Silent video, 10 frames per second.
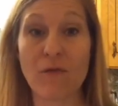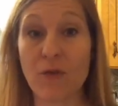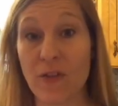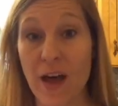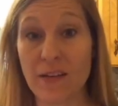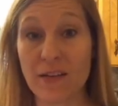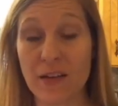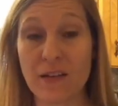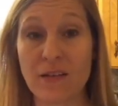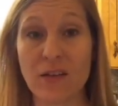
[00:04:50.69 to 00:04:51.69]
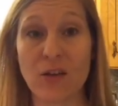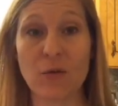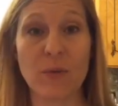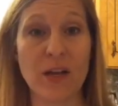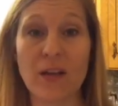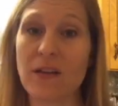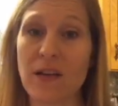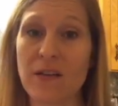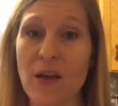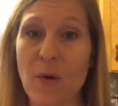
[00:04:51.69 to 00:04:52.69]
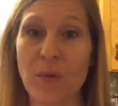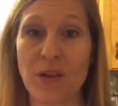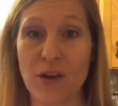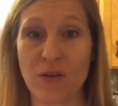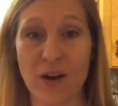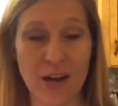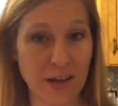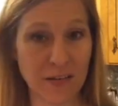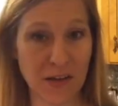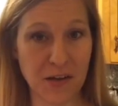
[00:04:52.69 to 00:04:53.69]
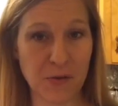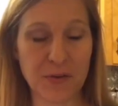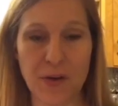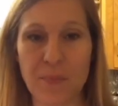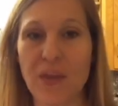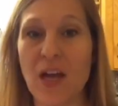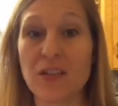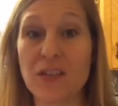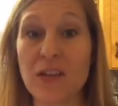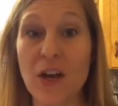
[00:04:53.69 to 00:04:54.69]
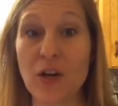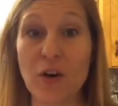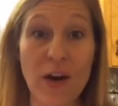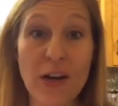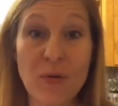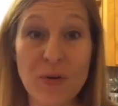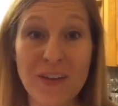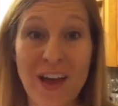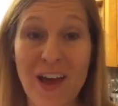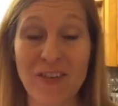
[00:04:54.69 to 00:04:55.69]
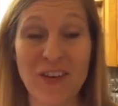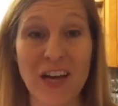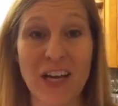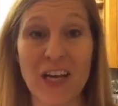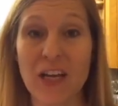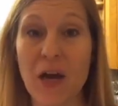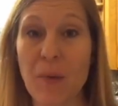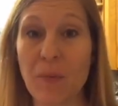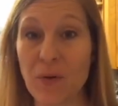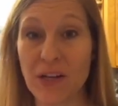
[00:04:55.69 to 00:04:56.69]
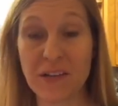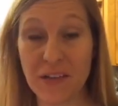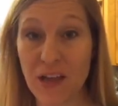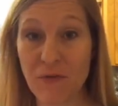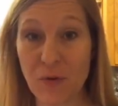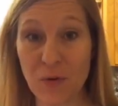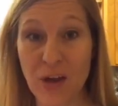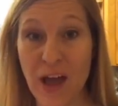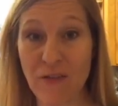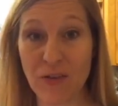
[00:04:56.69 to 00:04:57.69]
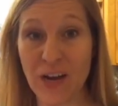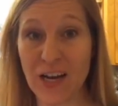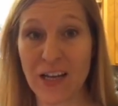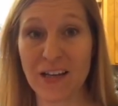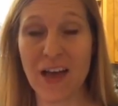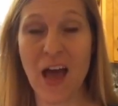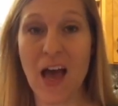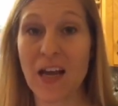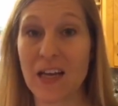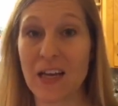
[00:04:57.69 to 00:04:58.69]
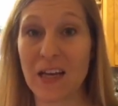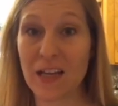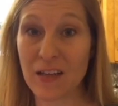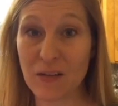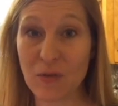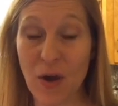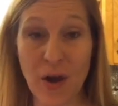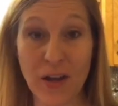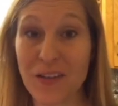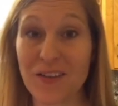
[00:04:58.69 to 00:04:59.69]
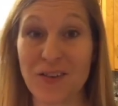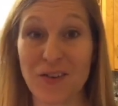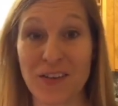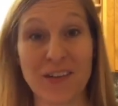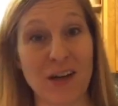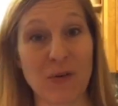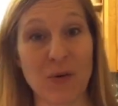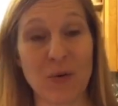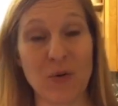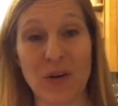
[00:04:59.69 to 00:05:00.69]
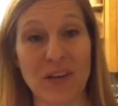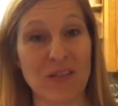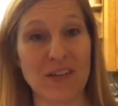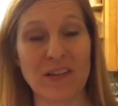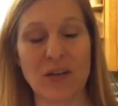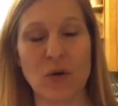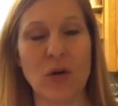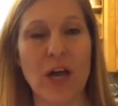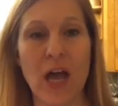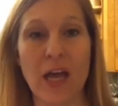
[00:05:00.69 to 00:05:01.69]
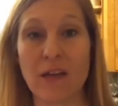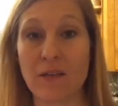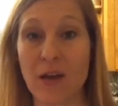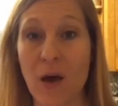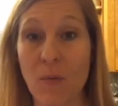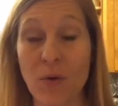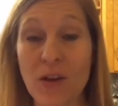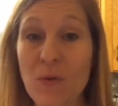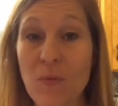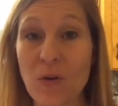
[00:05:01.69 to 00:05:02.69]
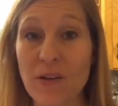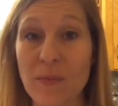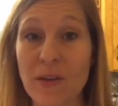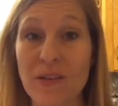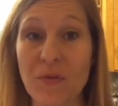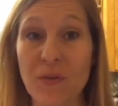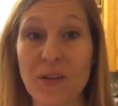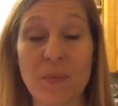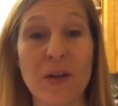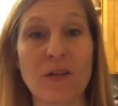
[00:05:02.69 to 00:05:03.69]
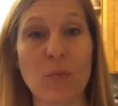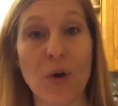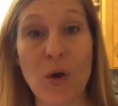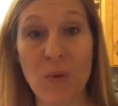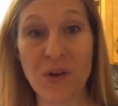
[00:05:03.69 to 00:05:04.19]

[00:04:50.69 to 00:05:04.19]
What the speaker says: for that sense too, but it does help with other headaches, I know. So just a great oil to have on hand, a pretty safe oil to have on hand. Again, it is considered a sacred oil even still. It's one of the more expensive ones, but it's well